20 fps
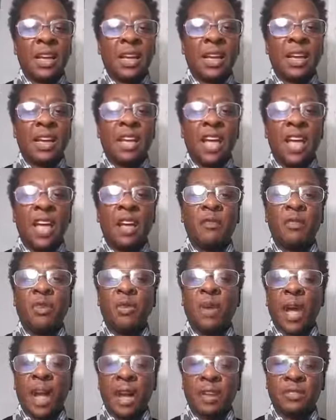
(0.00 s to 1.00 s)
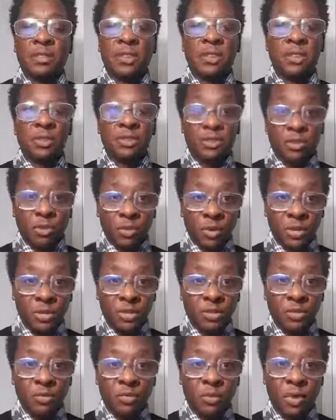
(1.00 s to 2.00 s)
It gave you actually a choice
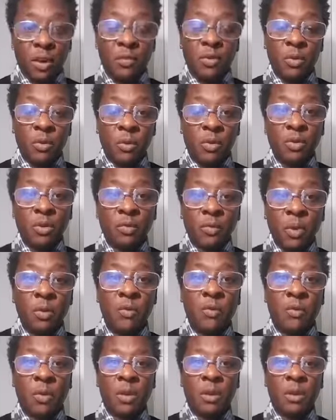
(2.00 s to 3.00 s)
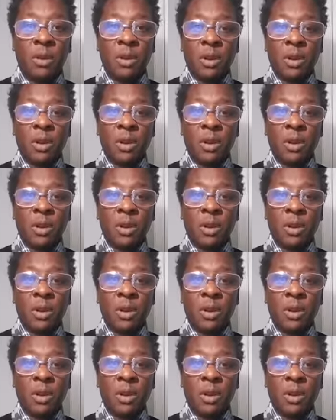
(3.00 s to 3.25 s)
to whomever you wanted to vote for,